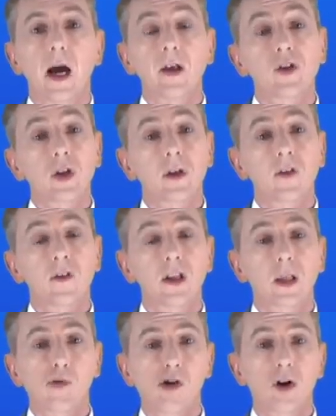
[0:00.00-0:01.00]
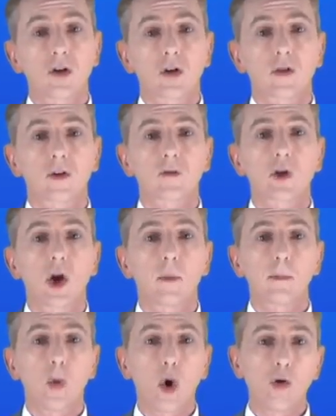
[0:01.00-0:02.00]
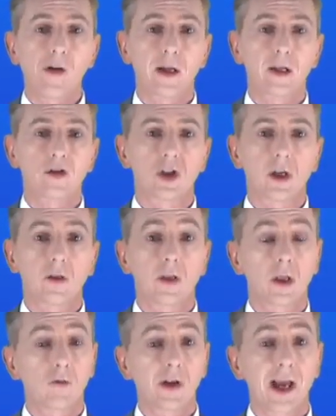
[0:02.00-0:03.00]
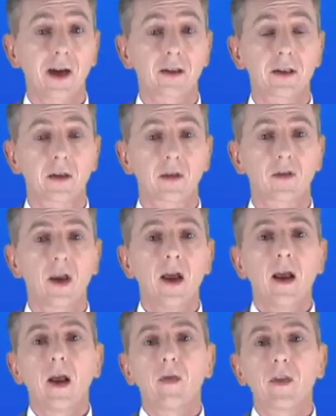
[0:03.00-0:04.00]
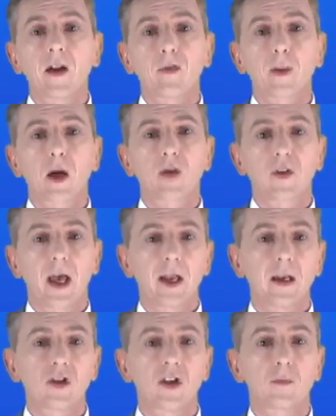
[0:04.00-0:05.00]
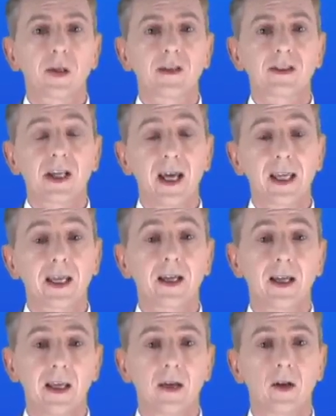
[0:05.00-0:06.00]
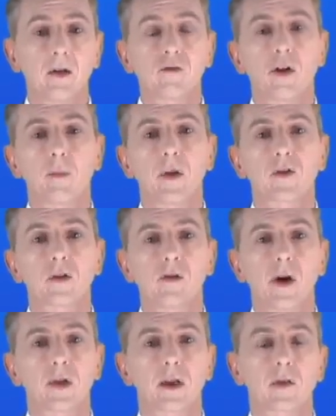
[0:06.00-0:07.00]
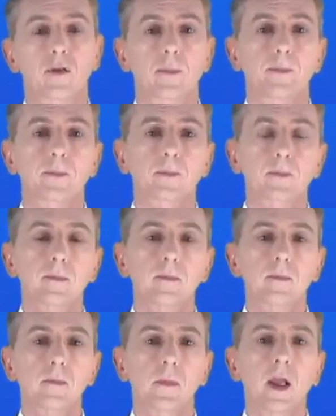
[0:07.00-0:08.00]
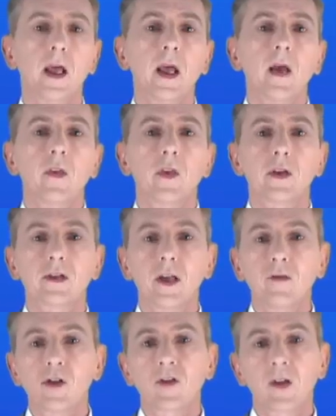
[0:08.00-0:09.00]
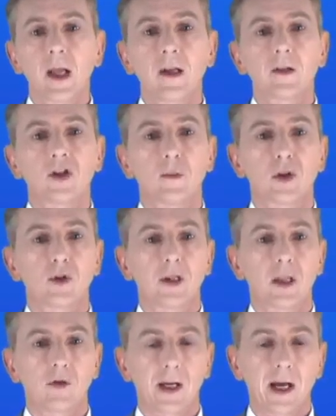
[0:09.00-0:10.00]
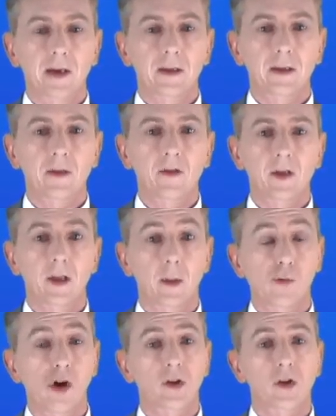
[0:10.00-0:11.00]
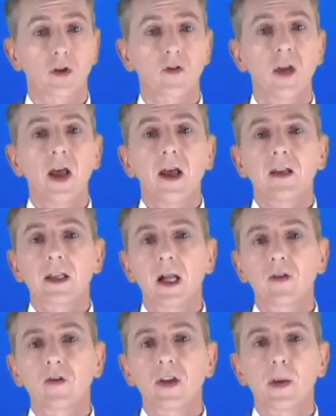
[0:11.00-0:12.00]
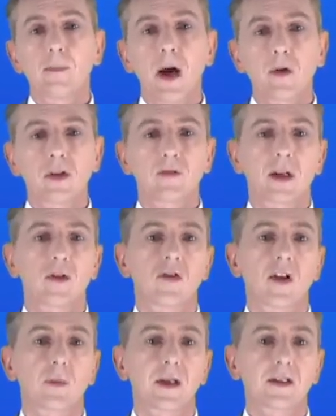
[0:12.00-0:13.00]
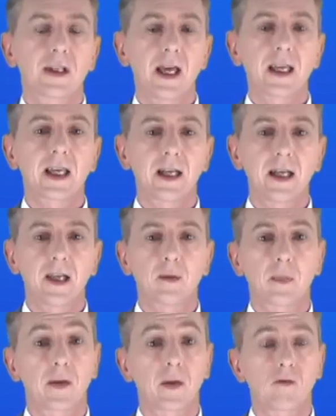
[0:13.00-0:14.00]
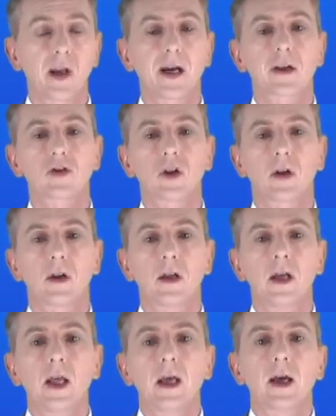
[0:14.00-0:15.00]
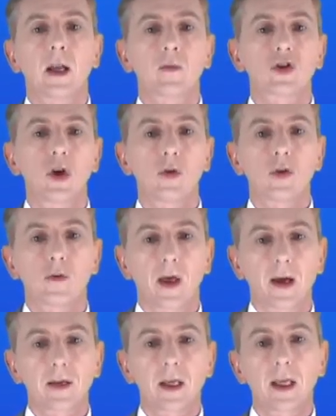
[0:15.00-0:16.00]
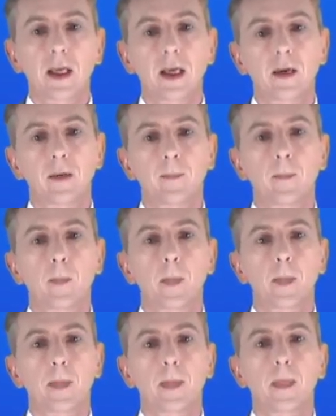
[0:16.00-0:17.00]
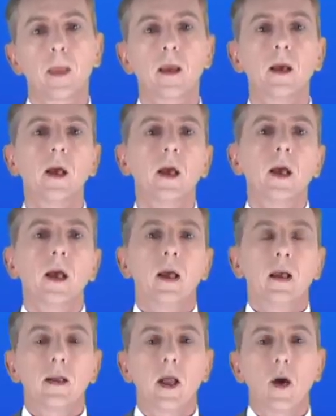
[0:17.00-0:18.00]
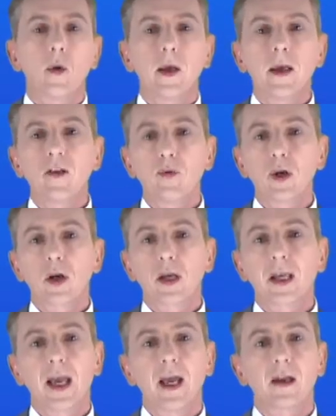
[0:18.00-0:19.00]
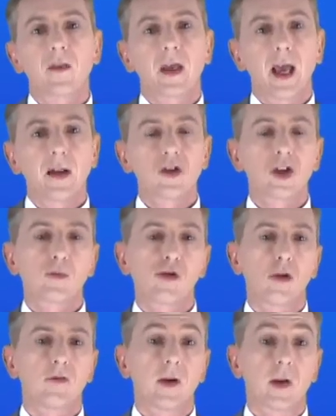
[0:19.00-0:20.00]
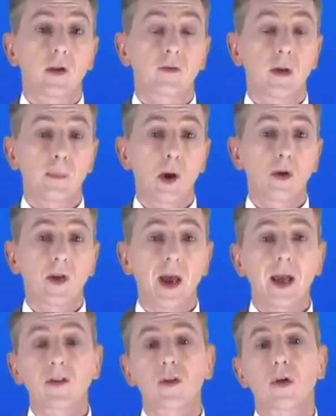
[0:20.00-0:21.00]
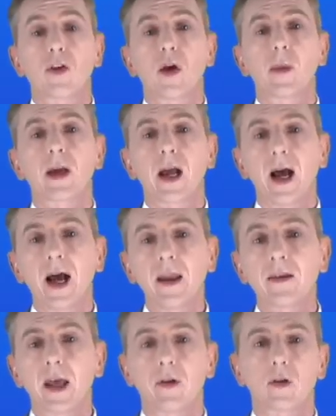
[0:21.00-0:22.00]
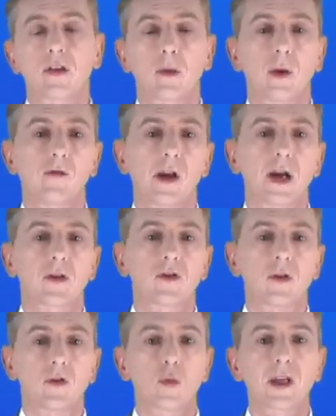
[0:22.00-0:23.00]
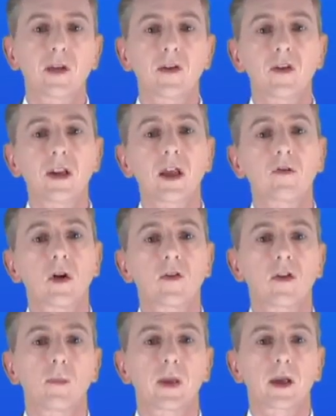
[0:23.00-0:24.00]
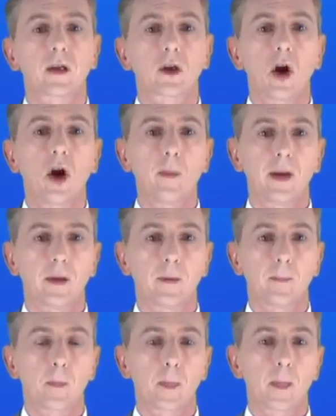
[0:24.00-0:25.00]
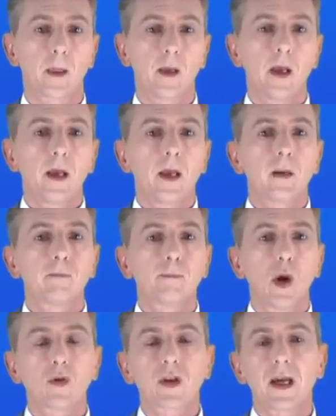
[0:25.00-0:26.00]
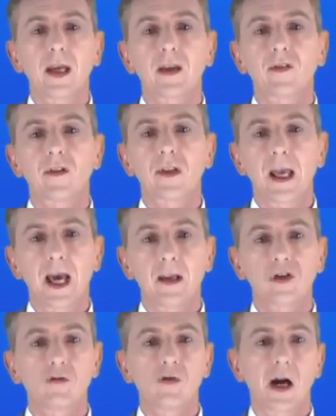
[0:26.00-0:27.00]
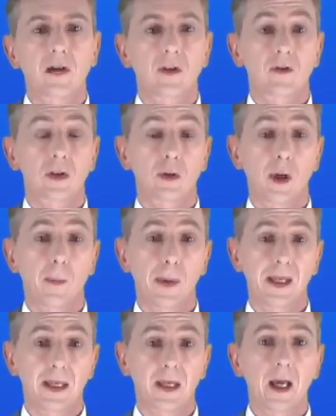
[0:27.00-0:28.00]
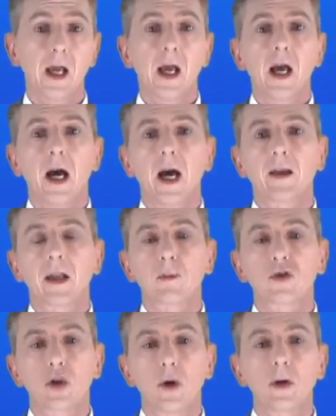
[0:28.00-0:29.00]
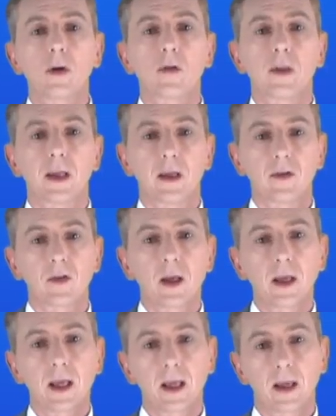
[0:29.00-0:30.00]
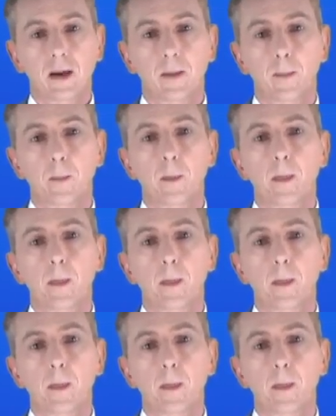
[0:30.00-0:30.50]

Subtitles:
As you can see, the products have got more energy than the reactants, and that's because energy has been taken in from the surroundings. The difference in energy between the reactants and the product tells us the amount of energy that's been taken in by the reaction, and I'm showing you that here. Now, if we look again at the energy profiles for both exothermic and endothermic reactions, we can see they've got something in common. In both cases, the energy rises to a peak, and I'm showing you these here.